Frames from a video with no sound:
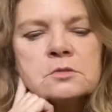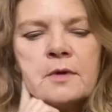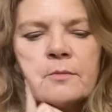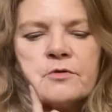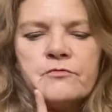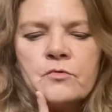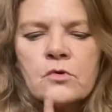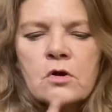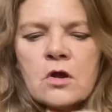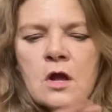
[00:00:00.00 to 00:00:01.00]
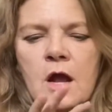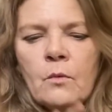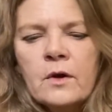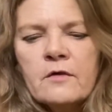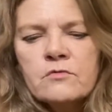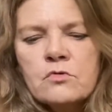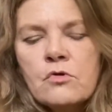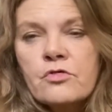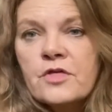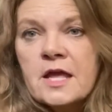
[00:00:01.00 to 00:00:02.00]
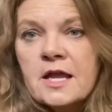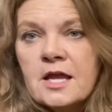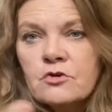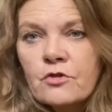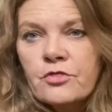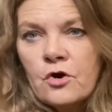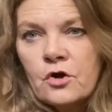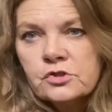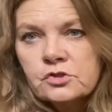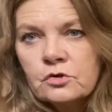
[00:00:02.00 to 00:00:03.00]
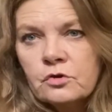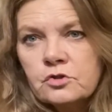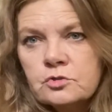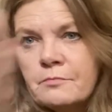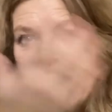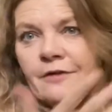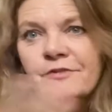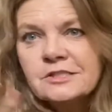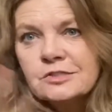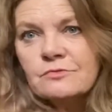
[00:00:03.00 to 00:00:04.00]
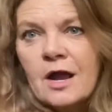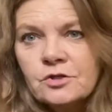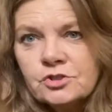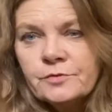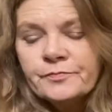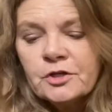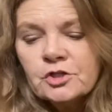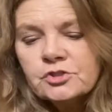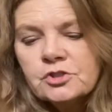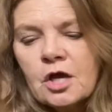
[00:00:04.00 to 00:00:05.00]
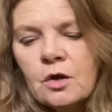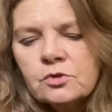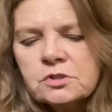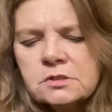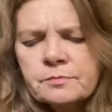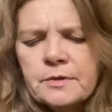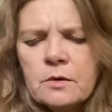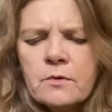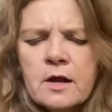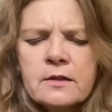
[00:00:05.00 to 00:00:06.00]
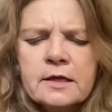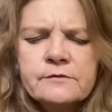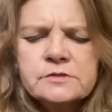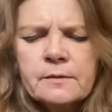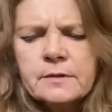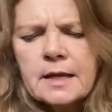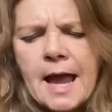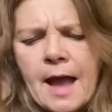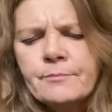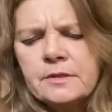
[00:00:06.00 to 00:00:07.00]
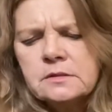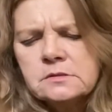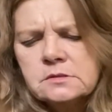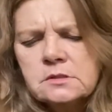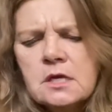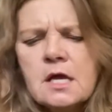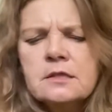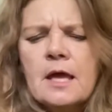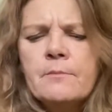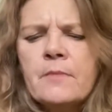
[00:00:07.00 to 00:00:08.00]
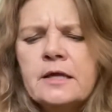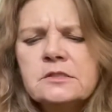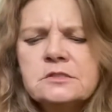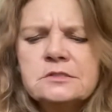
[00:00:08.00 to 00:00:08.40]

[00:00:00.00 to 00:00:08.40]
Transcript: about before, whatever you think and your thoughts are going to manifest around you. So just be aware, like if something happens that might